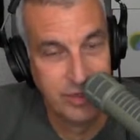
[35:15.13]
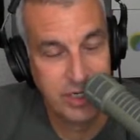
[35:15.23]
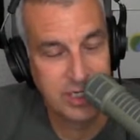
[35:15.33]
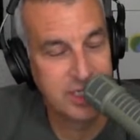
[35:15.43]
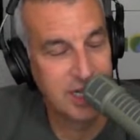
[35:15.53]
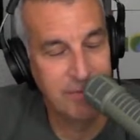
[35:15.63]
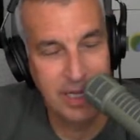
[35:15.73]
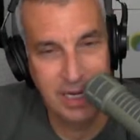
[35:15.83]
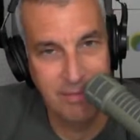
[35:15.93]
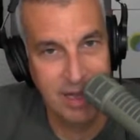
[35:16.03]
Just send
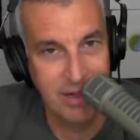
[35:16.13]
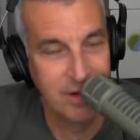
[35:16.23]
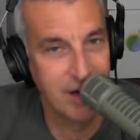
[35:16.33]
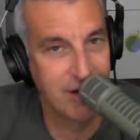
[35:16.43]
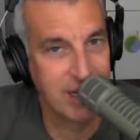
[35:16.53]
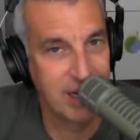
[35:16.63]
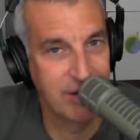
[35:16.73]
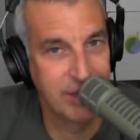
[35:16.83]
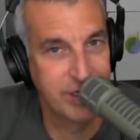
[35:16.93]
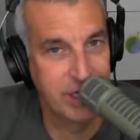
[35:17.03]
me an email,
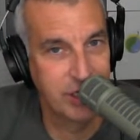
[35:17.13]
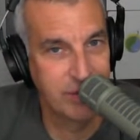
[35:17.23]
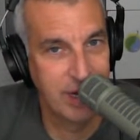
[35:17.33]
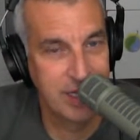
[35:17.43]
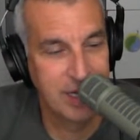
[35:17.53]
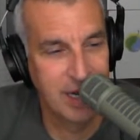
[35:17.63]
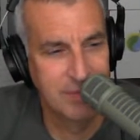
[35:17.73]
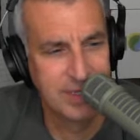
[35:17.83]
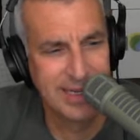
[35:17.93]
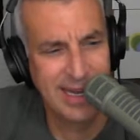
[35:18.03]

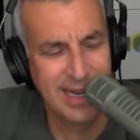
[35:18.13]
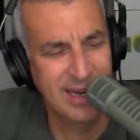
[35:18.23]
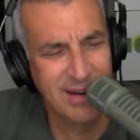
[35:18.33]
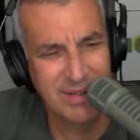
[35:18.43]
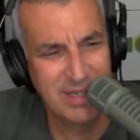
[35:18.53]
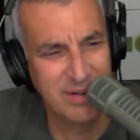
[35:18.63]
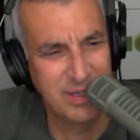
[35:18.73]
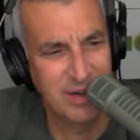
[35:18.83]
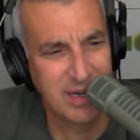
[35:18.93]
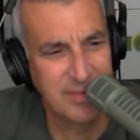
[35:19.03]
eric@ericzaneshow.com. So, yeah, I always hear
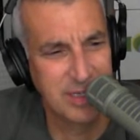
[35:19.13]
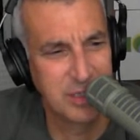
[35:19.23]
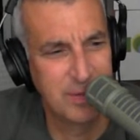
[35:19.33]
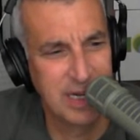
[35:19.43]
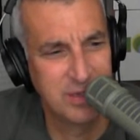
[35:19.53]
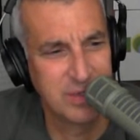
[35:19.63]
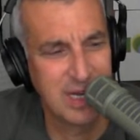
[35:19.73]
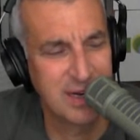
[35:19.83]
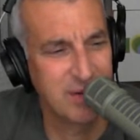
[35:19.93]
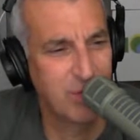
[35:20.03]
you talking about sponsors.
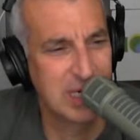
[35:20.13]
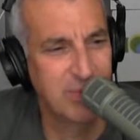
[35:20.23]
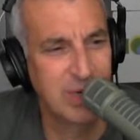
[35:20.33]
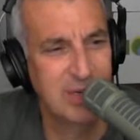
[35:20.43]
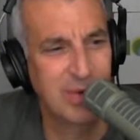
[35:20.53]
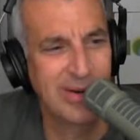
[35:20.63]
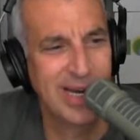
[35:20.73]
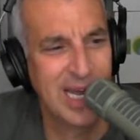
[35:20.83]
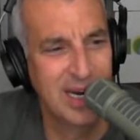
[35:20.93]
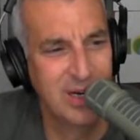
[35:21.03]
What do
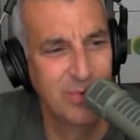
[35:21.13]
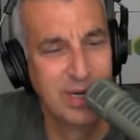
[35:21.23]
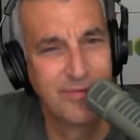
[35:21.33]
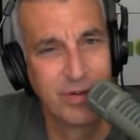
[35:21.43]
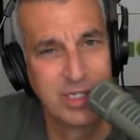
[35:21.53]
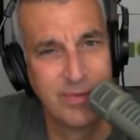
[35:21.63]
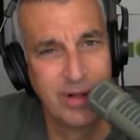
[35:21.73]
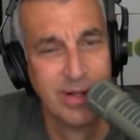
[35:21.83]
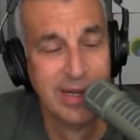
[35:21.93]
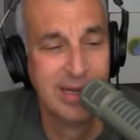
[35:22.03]
I got to do? Well, first of
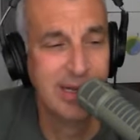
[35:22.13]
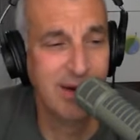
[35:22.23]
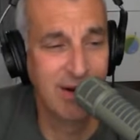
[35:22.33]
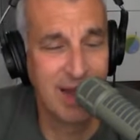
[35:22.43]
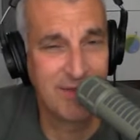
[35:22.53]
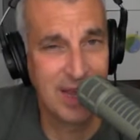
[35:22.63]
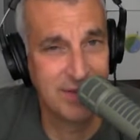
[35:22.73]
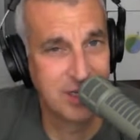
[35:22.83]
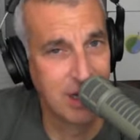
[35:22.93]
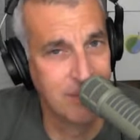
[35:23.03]
all, you don't have to have
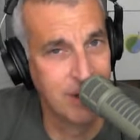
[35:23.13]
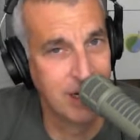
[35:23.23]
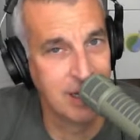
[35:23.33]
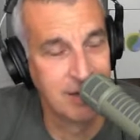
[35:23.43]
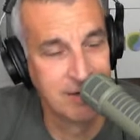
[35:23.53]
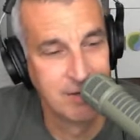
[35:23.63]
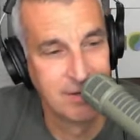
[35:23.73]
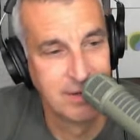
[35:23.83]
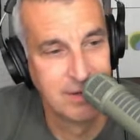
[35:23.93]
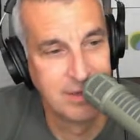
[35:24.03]
a ton of money.
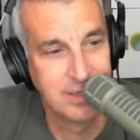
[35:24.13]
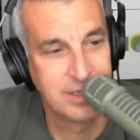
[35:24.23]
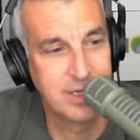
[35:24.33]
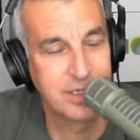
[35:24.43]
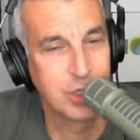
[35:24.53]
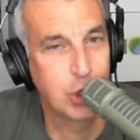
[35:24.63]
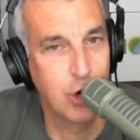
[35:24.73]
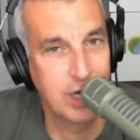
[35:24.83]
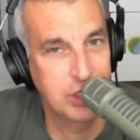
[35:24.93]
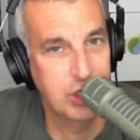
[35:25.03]
This doesn't
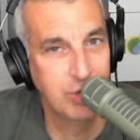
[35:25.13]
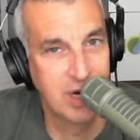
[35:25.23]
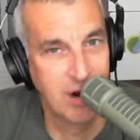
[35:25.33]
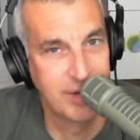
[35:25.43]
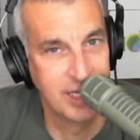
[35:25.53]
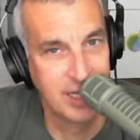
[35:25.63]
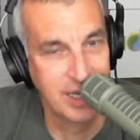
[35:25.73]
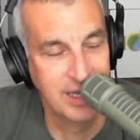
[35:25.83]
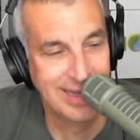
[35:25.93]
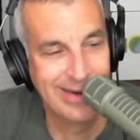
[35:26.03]
cost you an arm and a
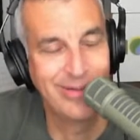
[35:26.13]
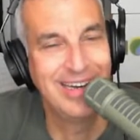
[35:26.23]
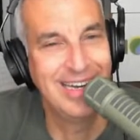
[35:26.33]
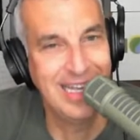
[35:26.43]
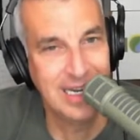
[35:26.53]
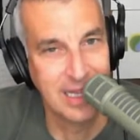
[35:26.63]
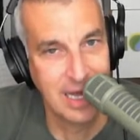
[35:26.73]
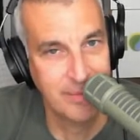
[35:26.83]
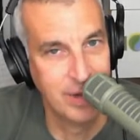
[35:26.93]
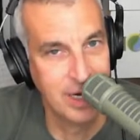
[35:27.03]
leg. I don't need a
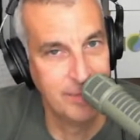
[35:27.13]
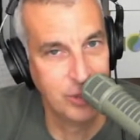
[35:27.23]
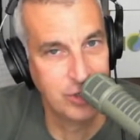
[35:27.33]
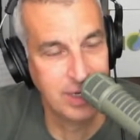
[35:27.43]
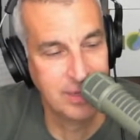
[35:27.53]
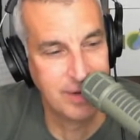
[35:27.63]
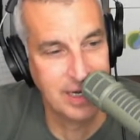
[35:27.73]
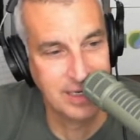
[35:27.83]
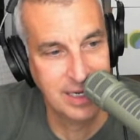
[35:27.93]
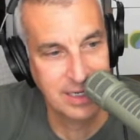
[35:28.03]
lot of money to put you on the
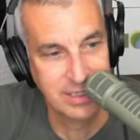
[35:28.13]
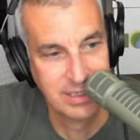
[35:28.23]
podcast